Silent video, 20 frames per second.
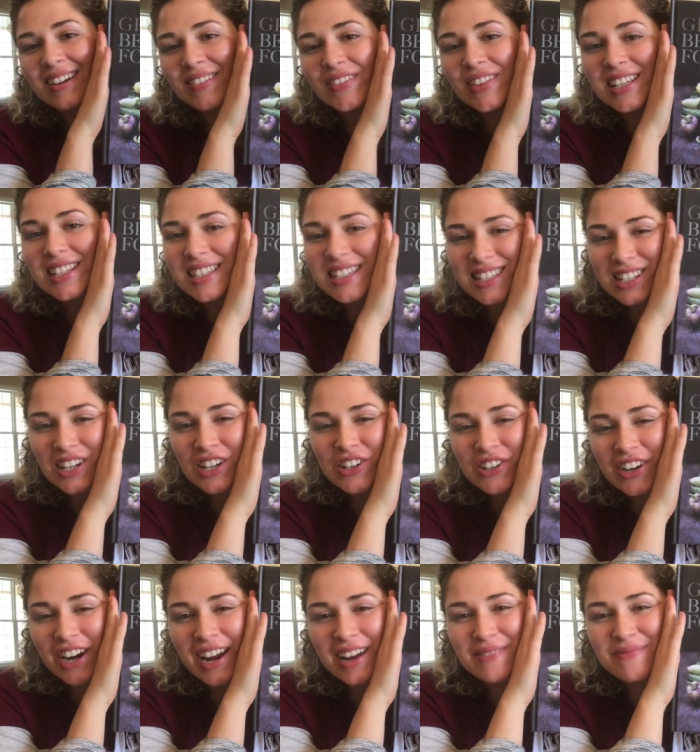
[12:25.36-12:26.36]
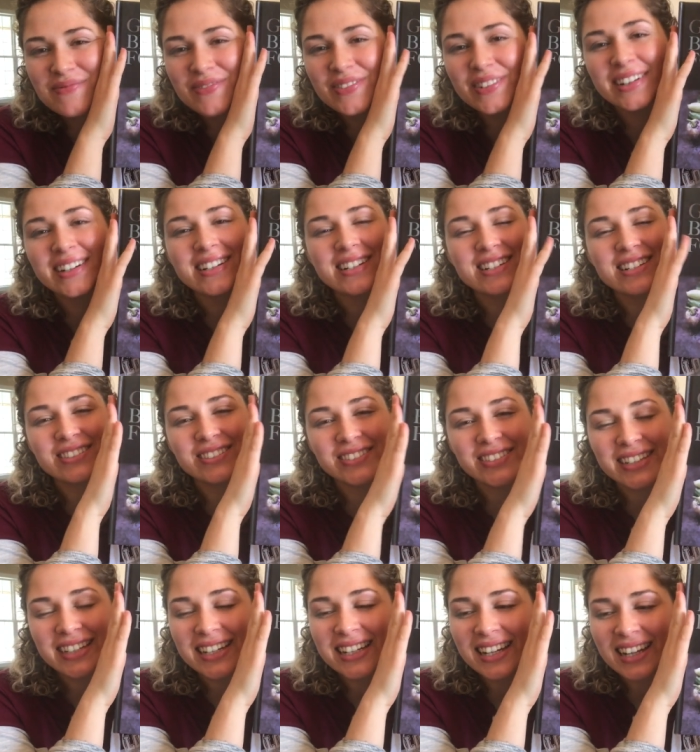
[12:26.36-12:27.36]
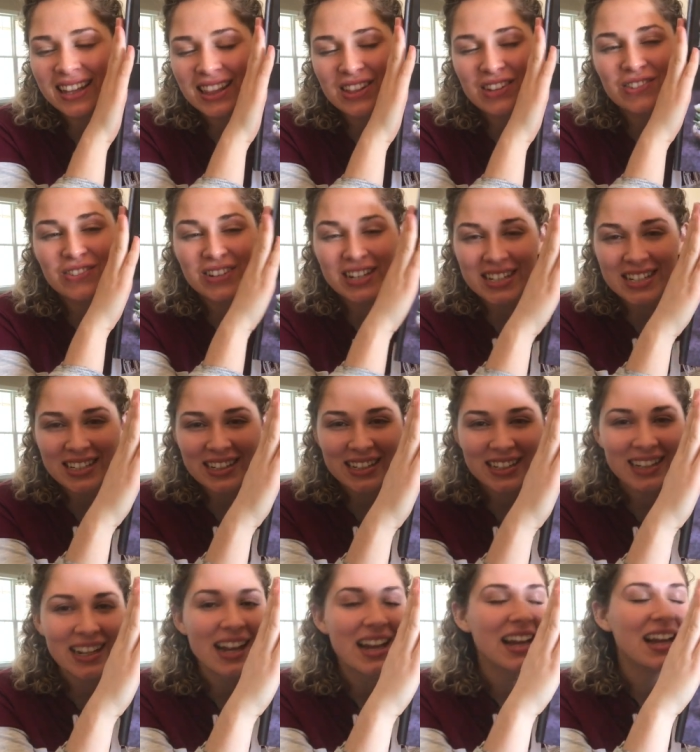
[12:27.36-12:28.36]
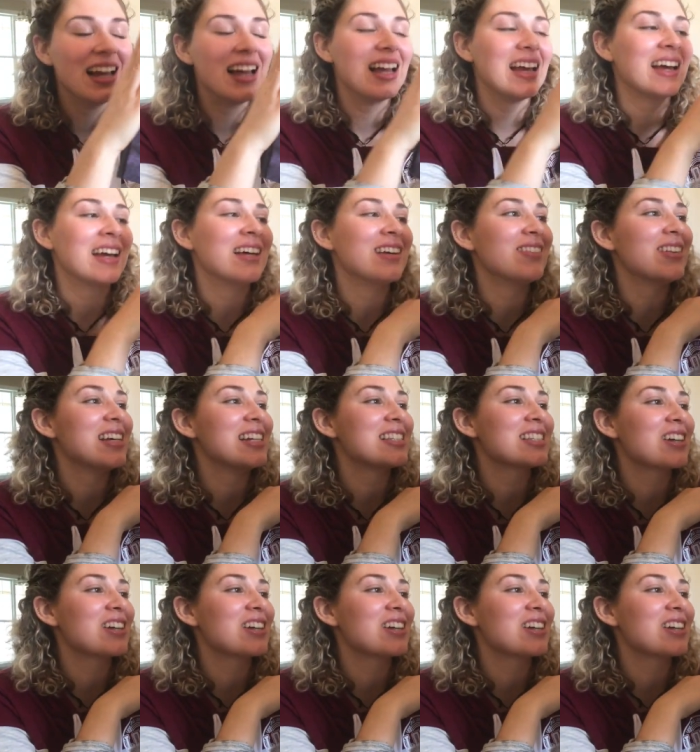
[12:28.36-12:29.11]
This is a great book to read in the winter, and it's